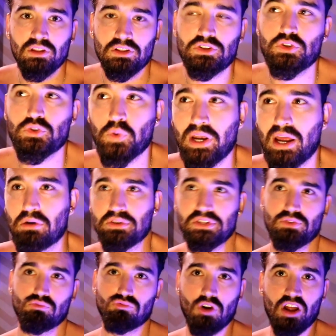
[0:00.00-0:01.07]
This is when I
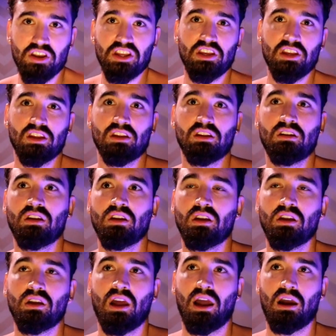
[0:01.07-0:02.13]
was running
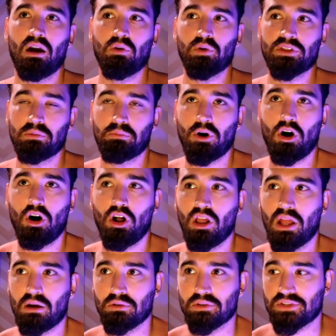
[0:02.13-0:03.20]
uh, with the
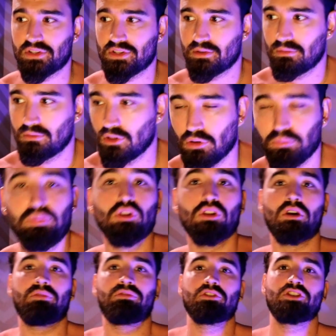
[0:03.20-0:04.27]
ball. I was, you know,
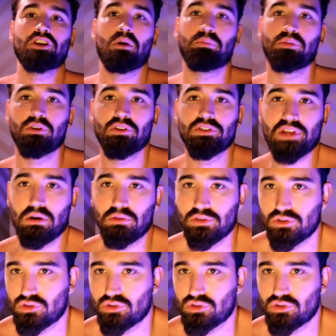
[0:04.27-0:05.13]
pulling up for jumpers. I was